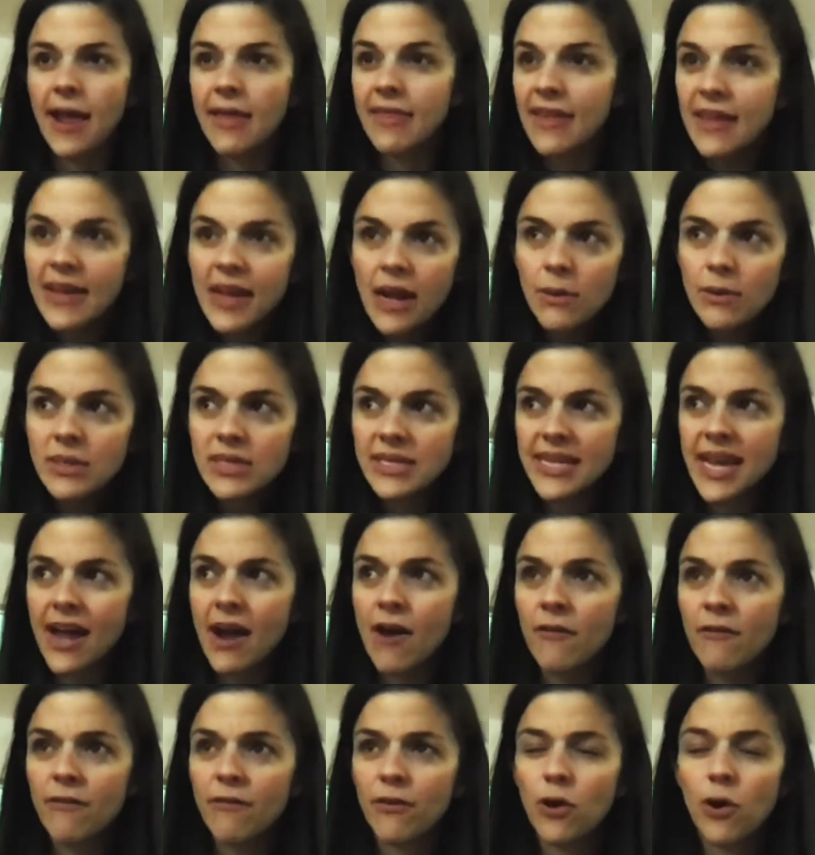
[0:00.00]
And I think I was
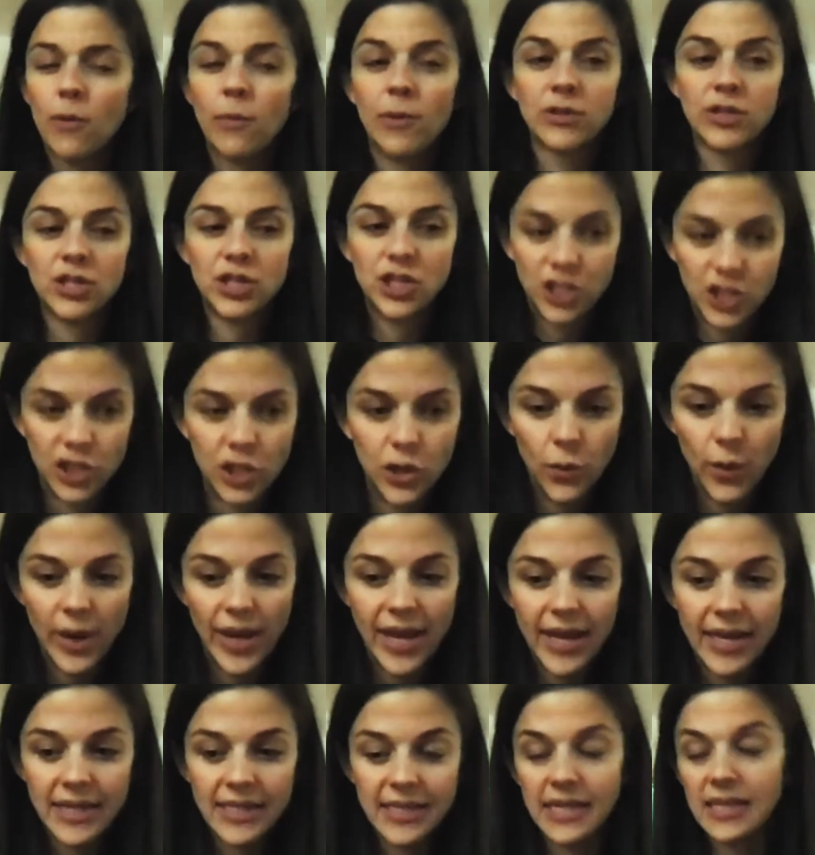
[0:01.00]
down for almost 2
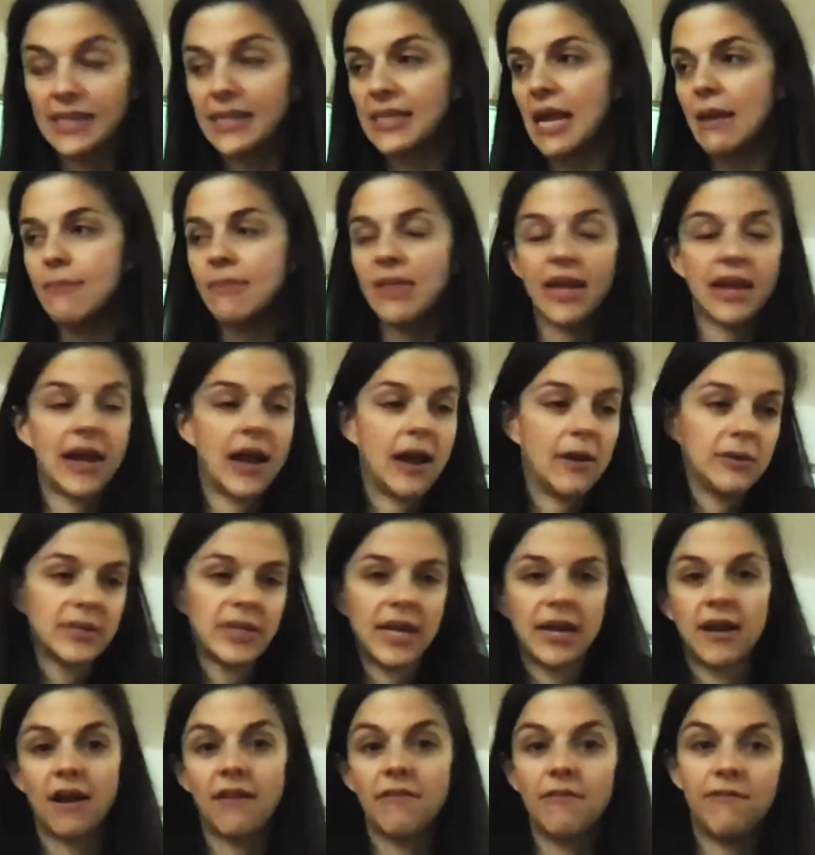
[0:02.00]
weeks. And same thing, I
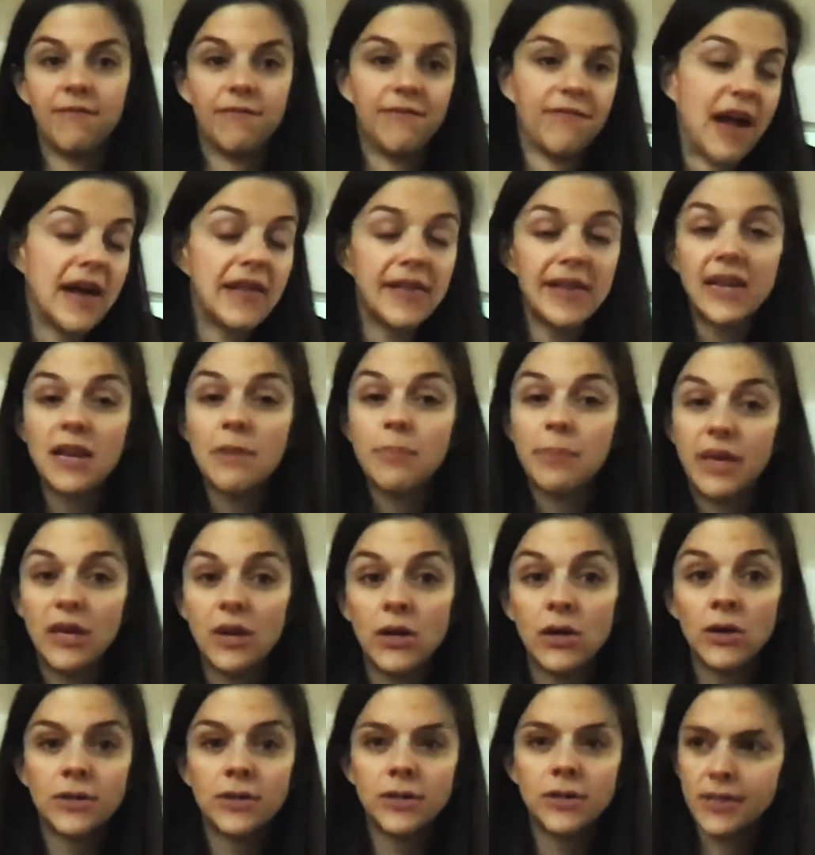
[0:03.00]
was filing
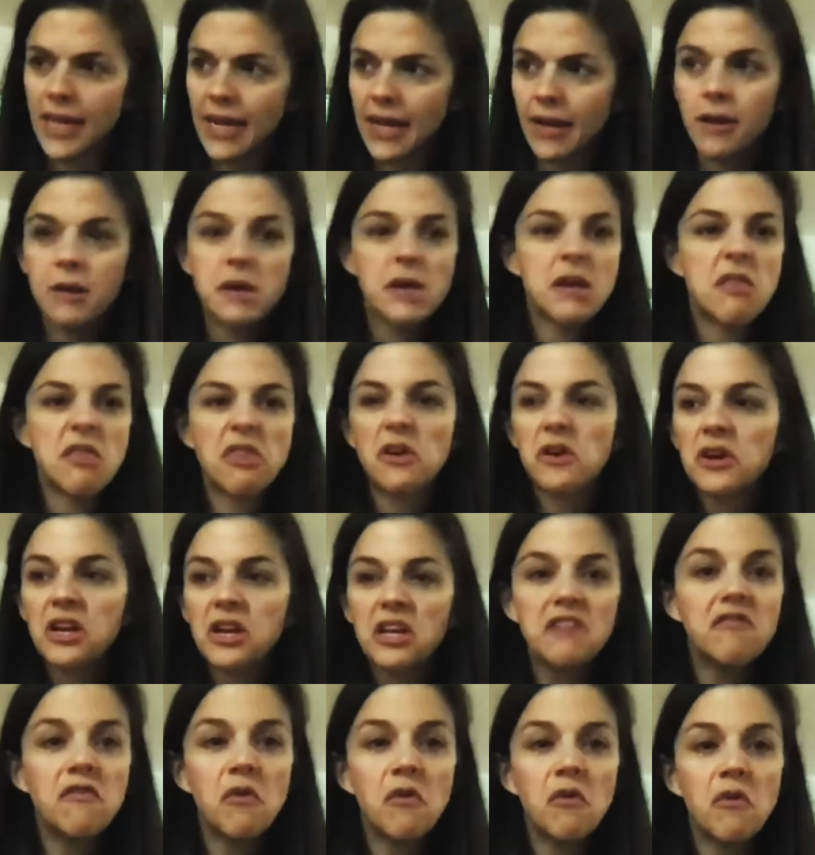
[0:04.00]
appeals,
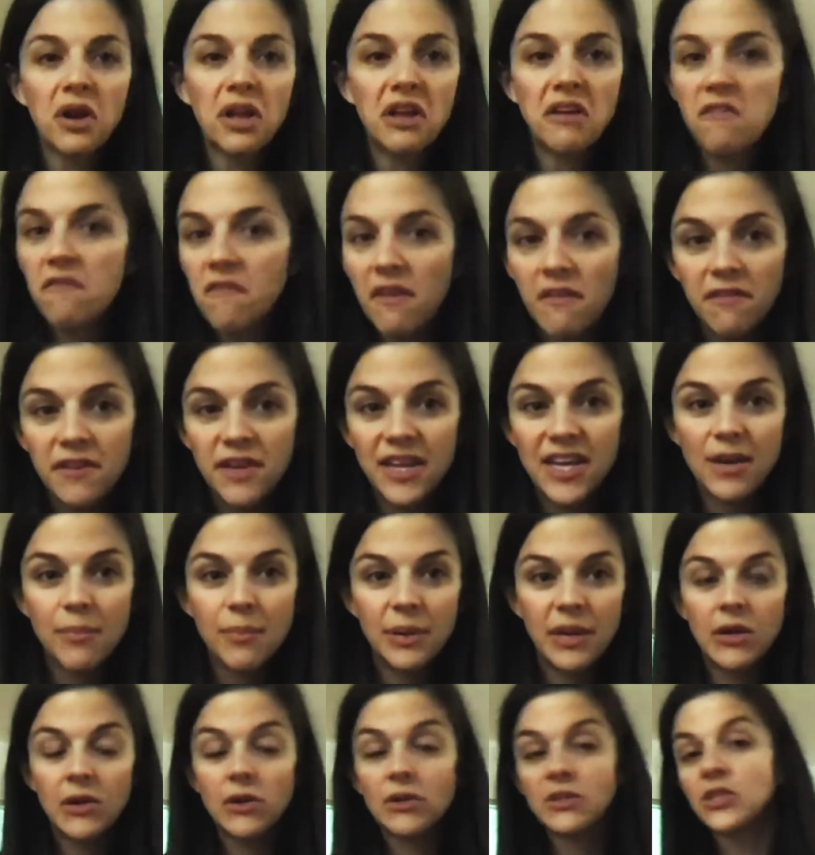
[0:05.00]
30, 40, 50
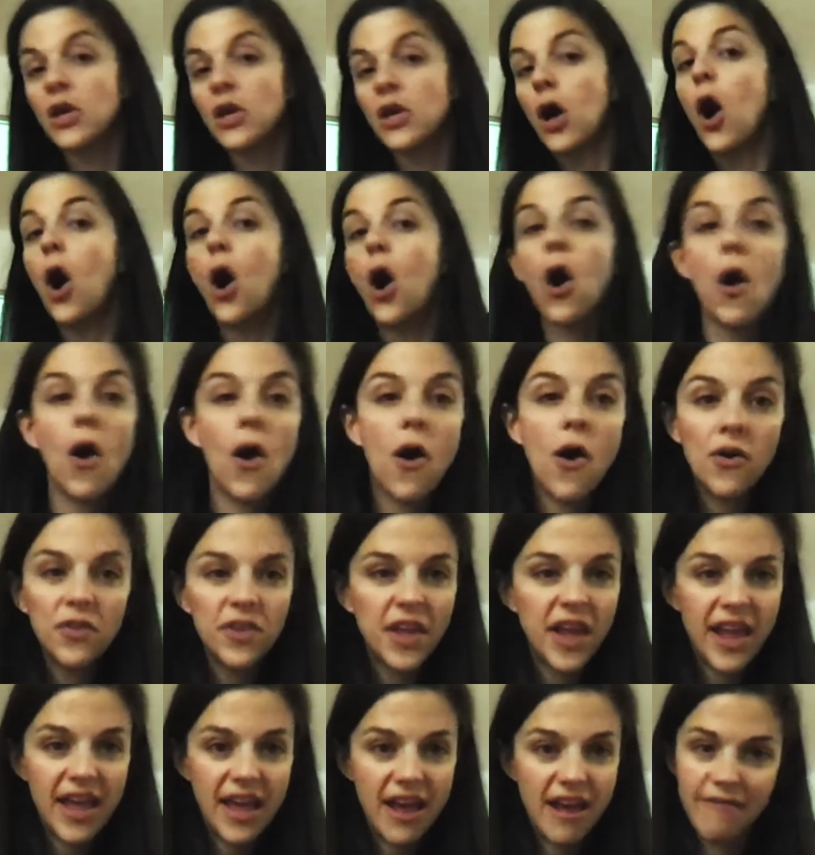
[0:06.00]
appeals
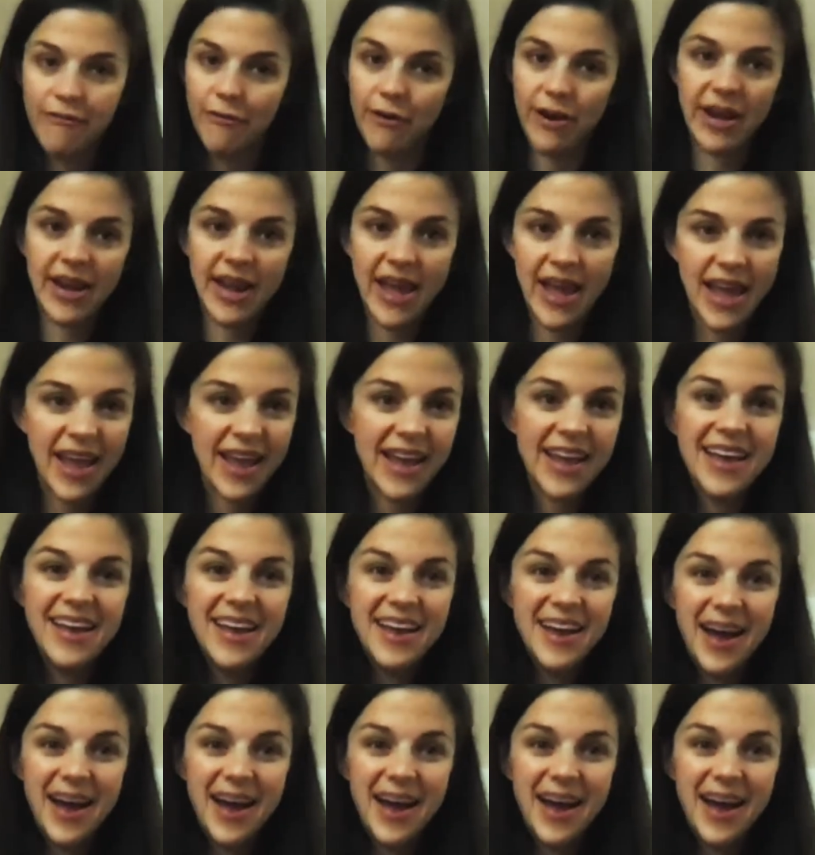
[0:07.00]
all day, every day.